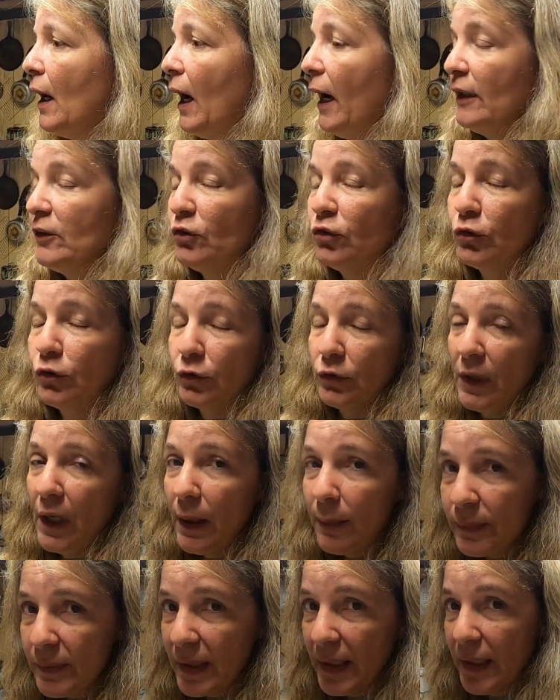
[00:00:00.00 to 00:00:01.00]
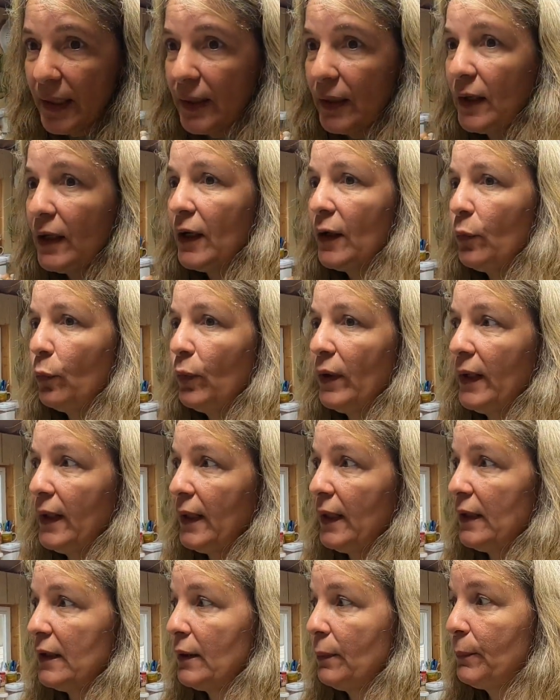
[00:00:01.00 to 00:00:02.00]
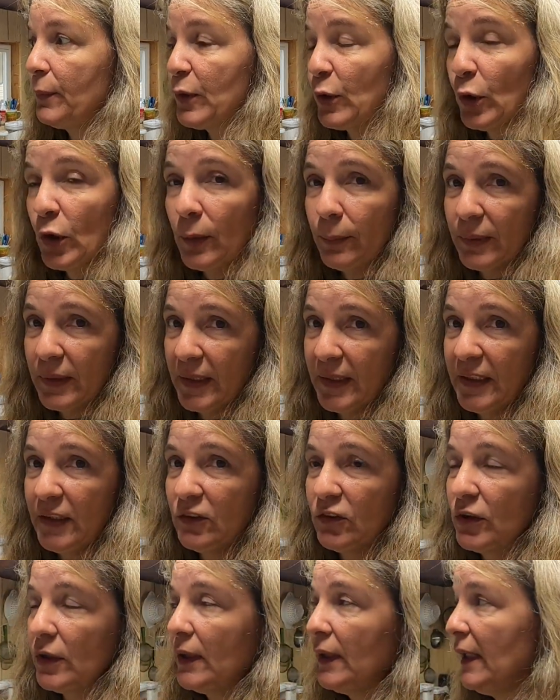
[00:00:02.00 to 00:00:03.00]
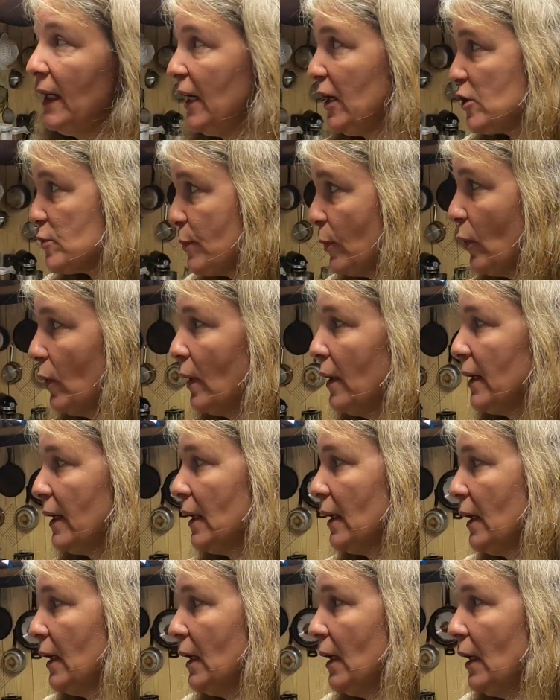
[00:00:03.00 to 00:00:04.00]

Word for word: I scrubbed it with pure bleach, each board,